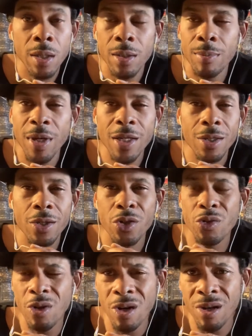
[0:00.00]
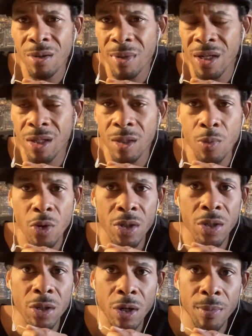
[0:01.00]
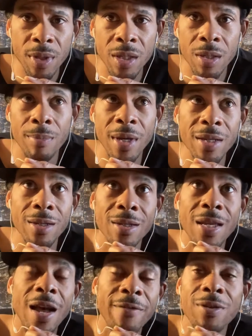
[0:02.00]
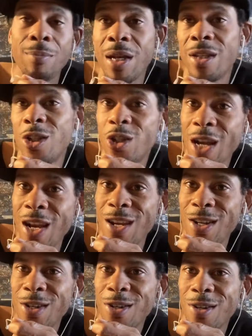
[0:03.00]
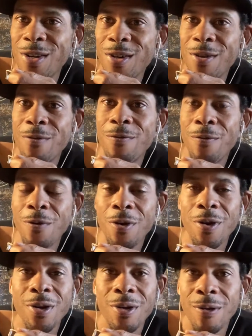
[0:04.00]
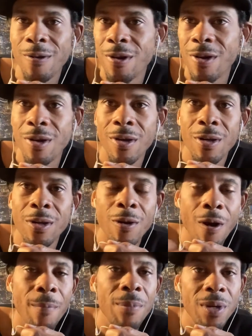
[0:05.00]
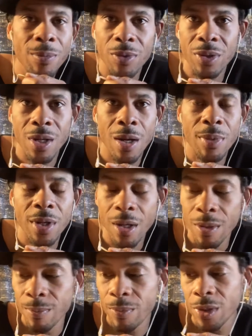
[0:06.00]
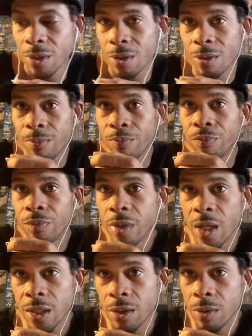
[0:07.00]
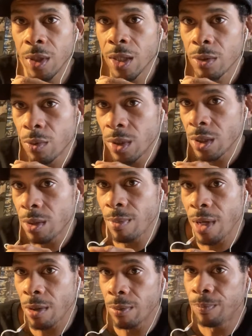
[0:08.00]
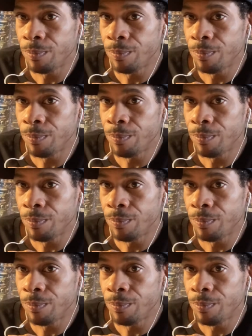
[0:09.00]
It makes us stronger. It makes us more determined. It makes us have to make the change for, our people's coming up. So that's what it's about.